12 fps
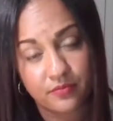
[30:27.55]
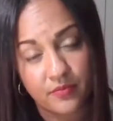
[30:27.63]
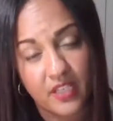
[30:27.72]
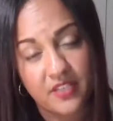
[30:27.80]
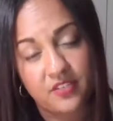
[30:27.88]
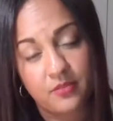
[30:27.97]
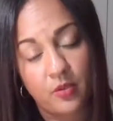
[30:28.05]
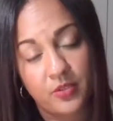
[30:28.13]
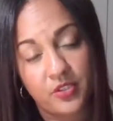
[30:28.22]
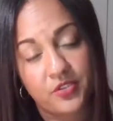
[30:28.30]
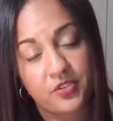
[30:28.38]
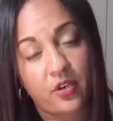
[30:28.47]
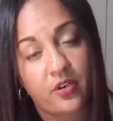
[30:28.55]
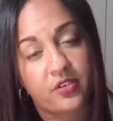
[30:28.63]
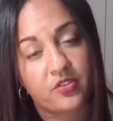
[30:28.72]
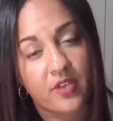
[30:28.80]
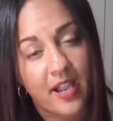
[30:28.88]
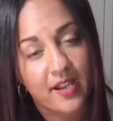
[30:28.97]
is the moment you start
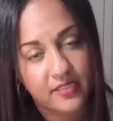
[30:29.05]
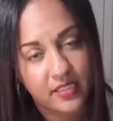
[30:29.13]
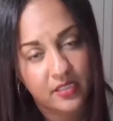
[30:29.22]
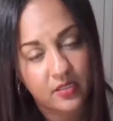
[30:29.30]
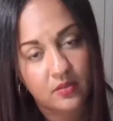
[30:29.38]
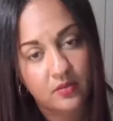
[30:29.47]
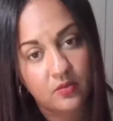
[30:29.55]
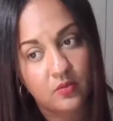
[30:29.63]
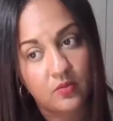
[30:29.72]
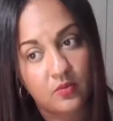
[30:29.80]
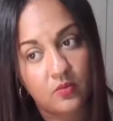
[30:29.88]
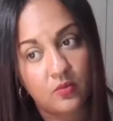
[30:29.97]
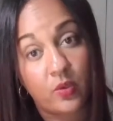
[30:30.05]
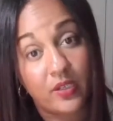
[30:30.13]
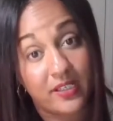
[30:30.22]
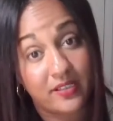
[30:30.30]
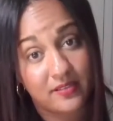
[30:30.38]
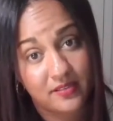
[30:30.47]
attracting what
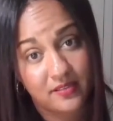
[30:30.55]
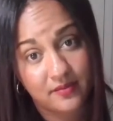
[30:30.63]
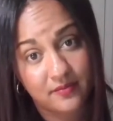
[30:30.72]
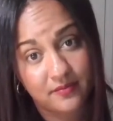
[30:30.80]
is.